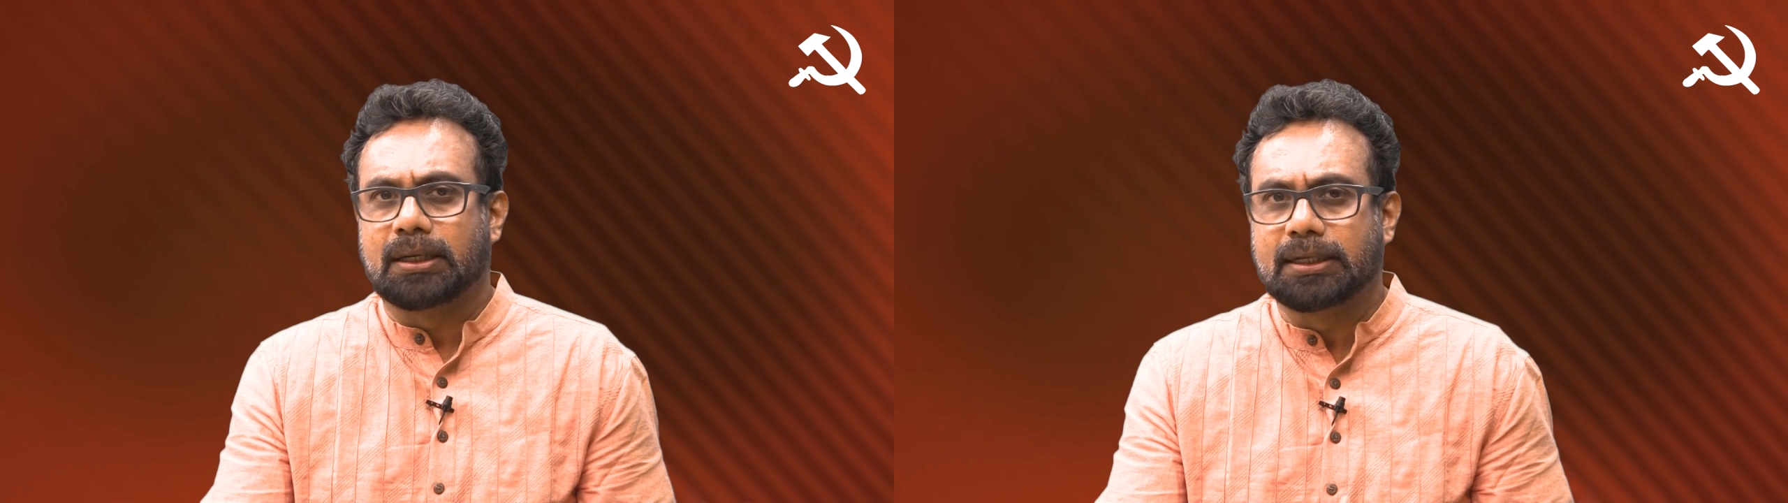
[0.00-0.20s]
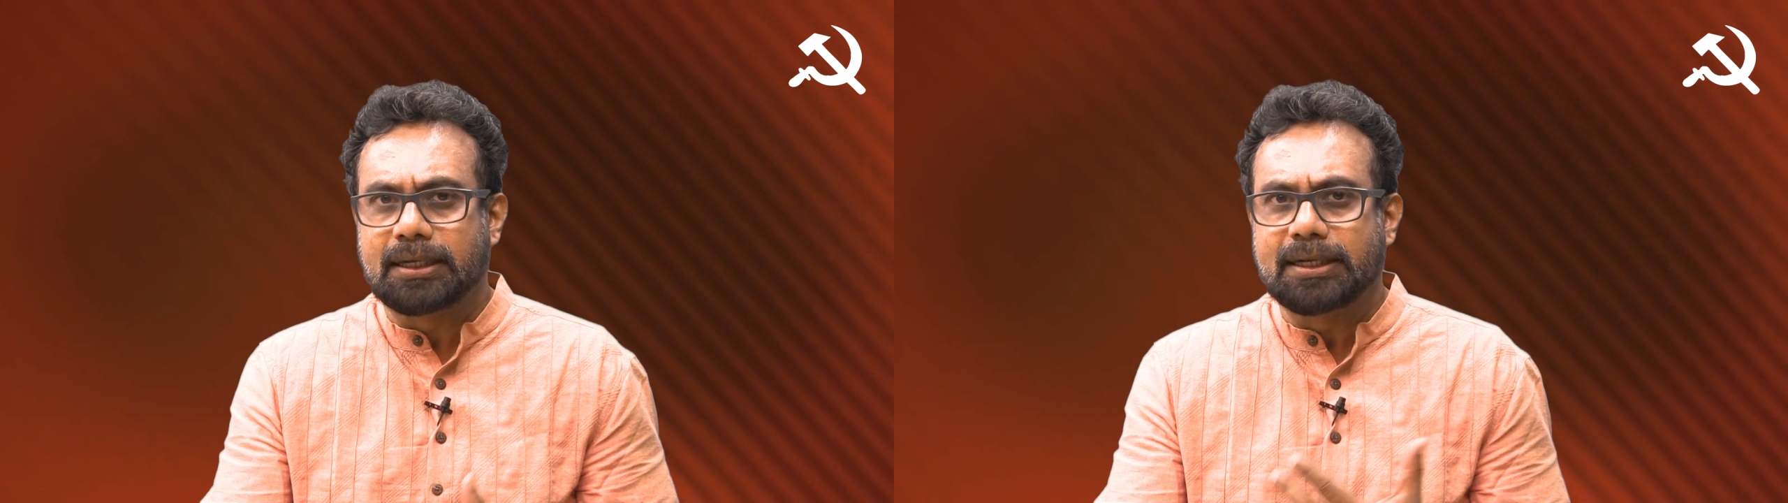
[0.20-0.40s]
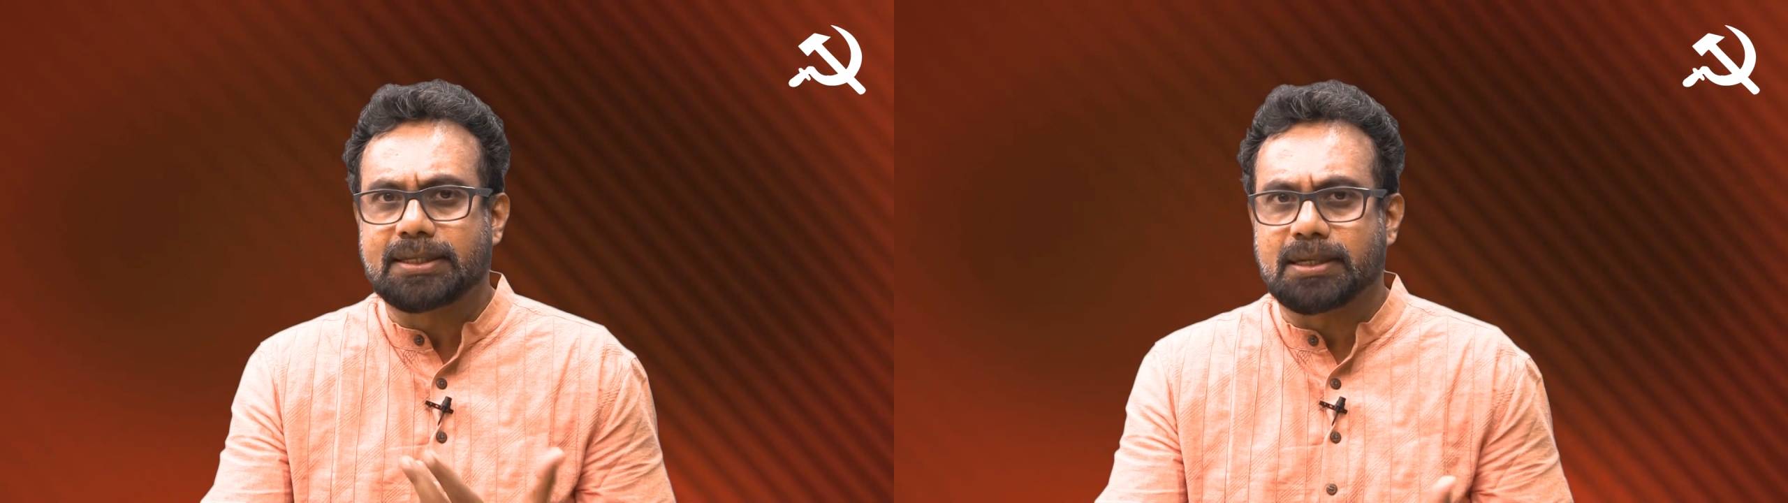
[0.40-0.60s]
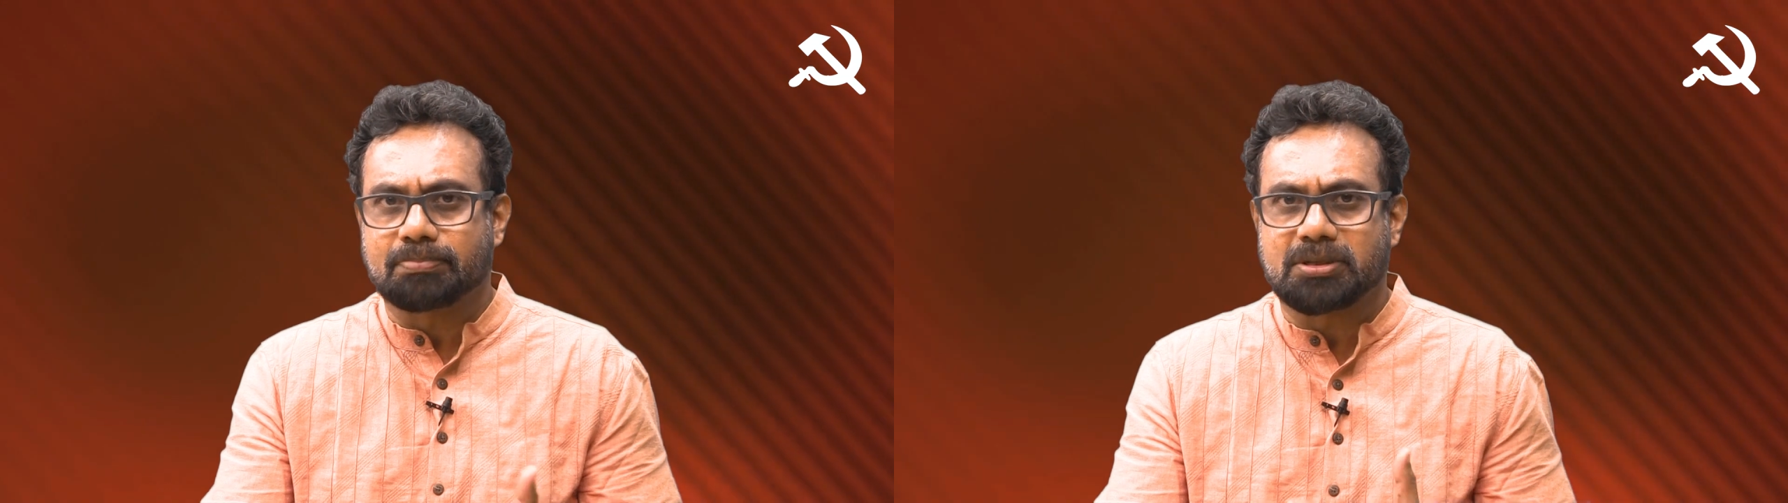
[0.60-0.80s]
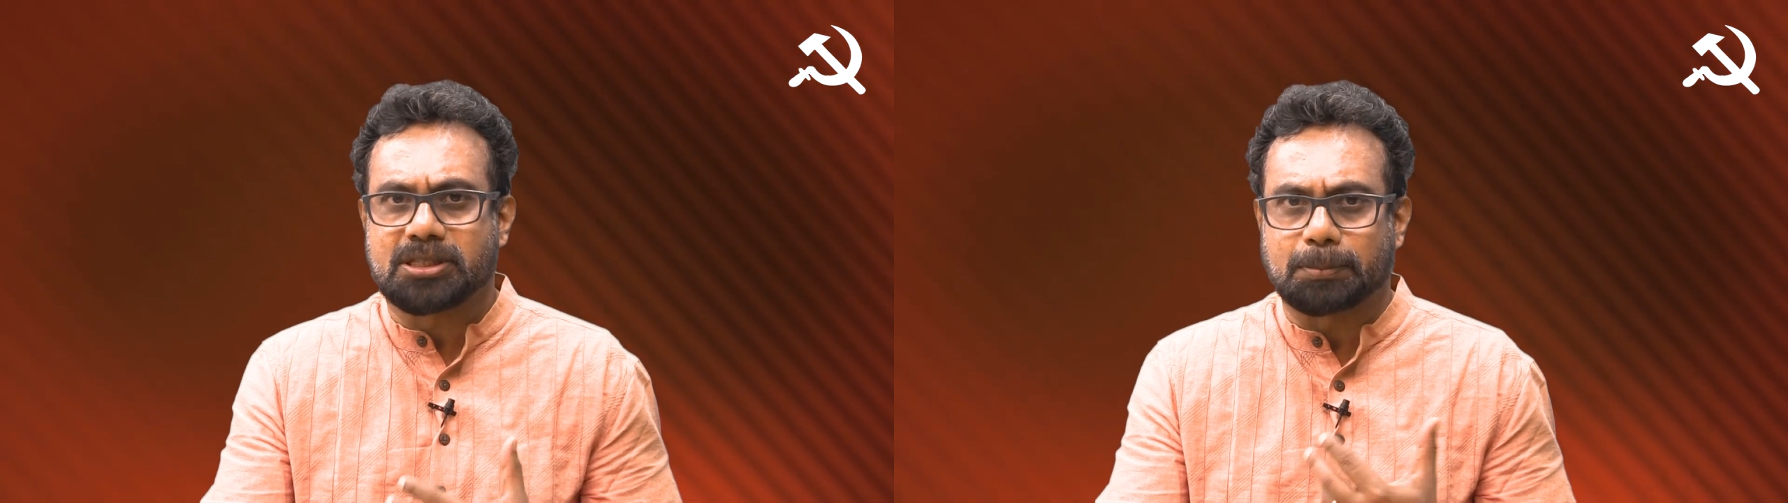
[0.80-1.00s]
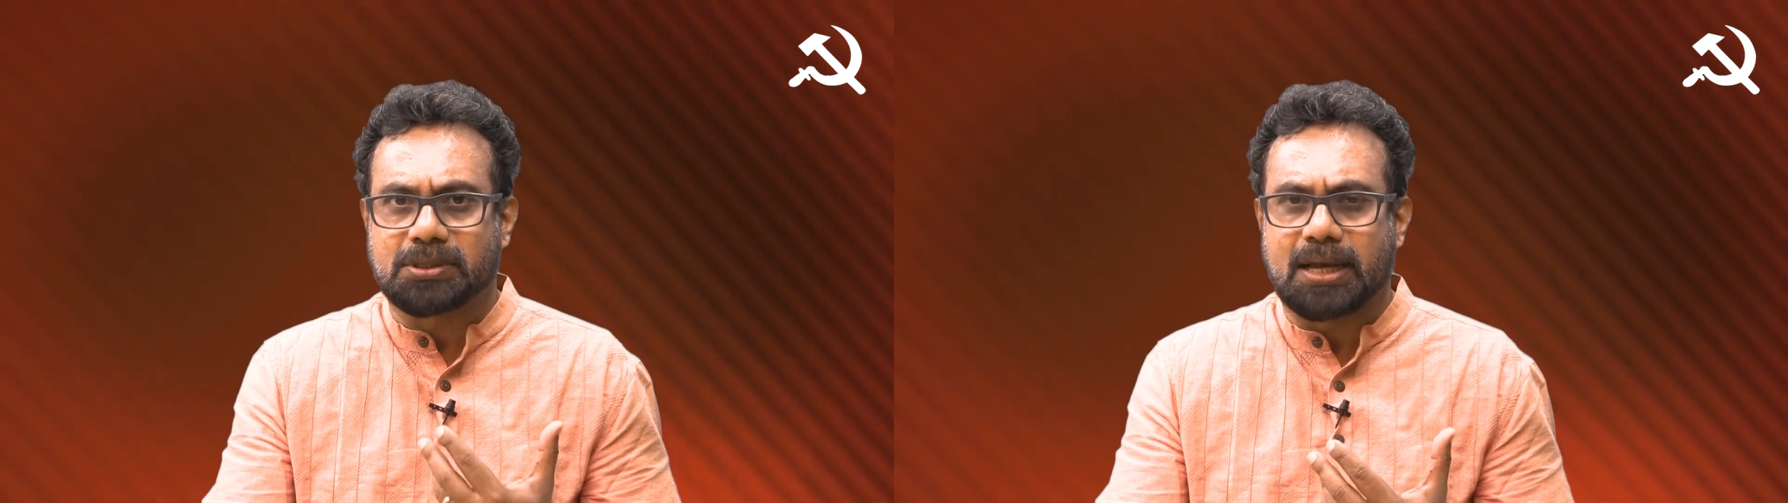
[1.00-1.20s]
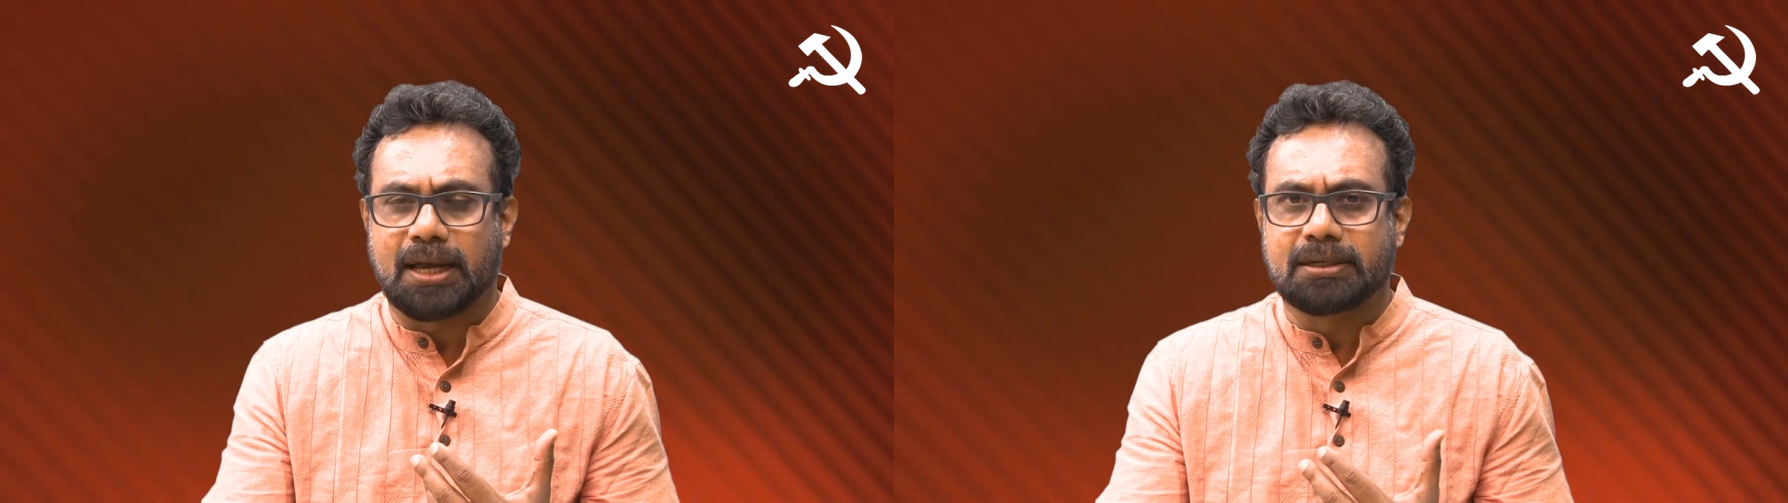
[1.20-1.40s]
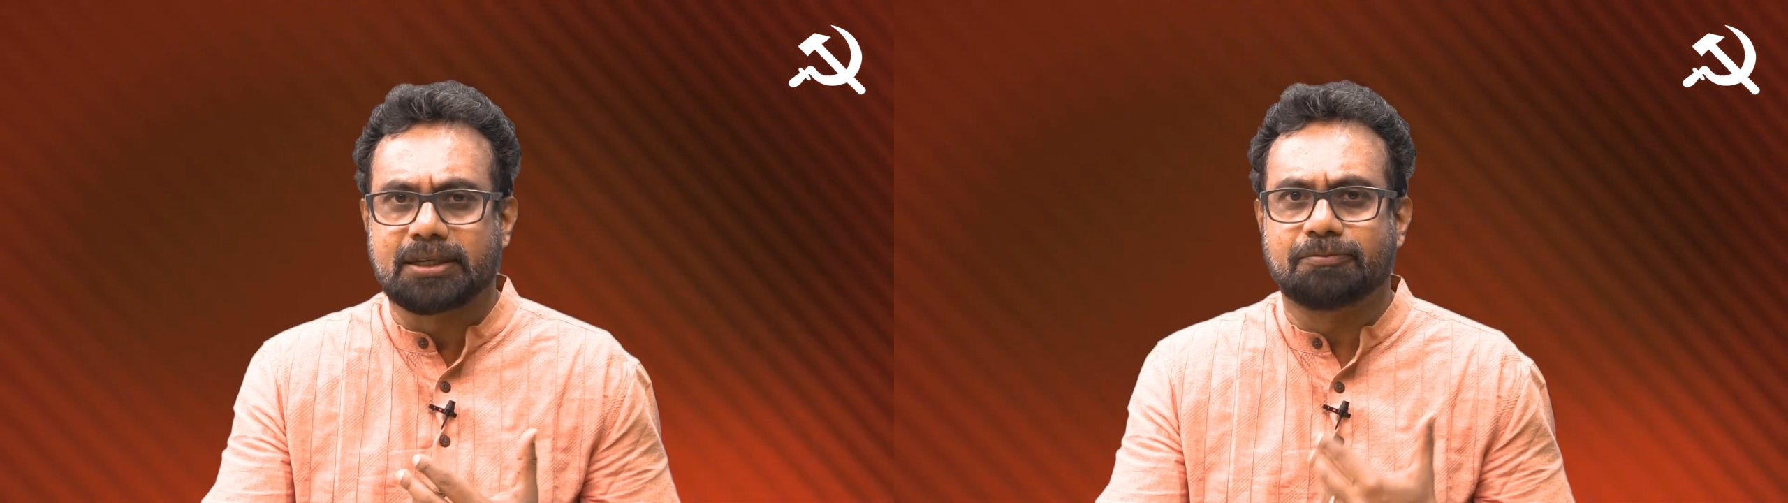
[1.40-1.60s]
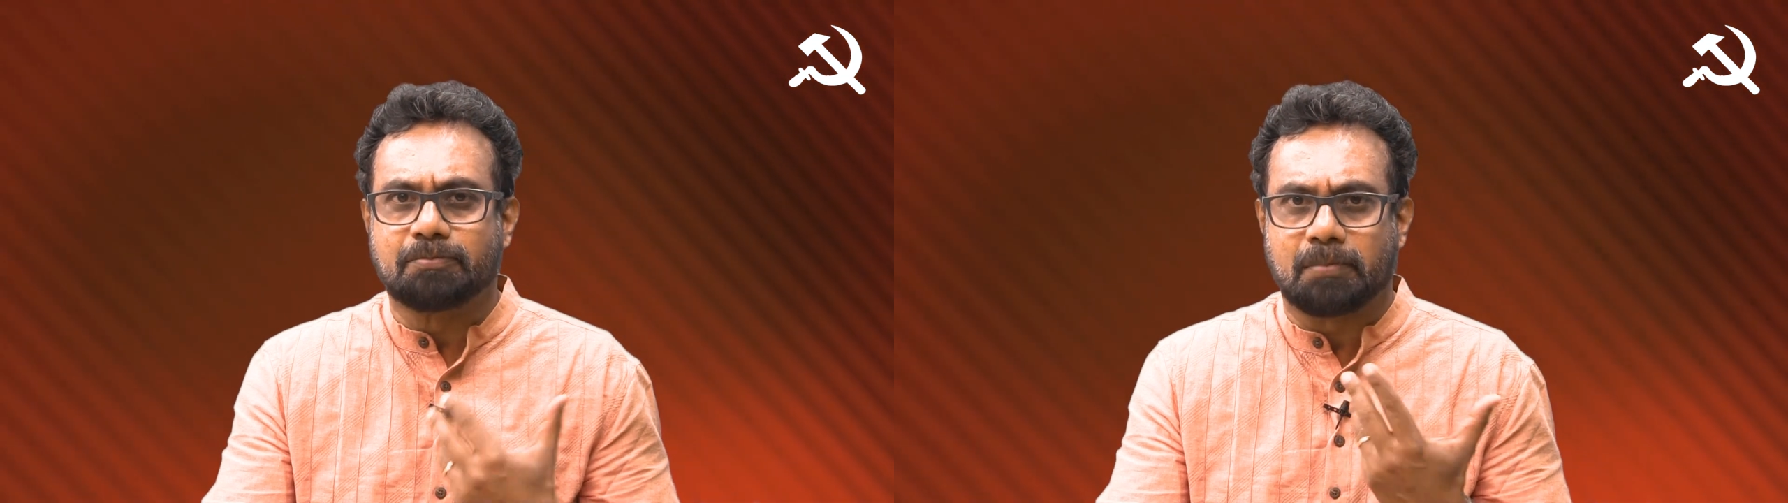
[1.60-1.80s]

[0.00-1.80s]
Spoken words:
It's a substantive